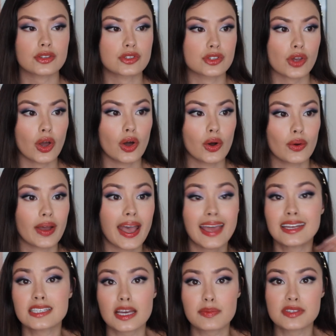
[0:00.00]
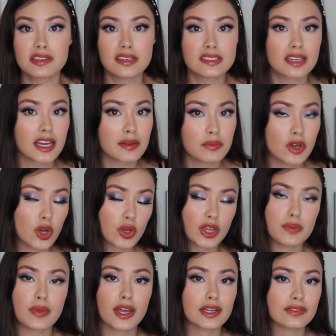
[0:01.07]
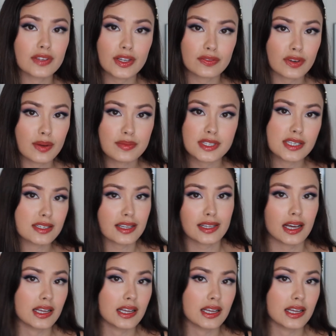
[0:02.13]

so any type of skin type can benefit from Centella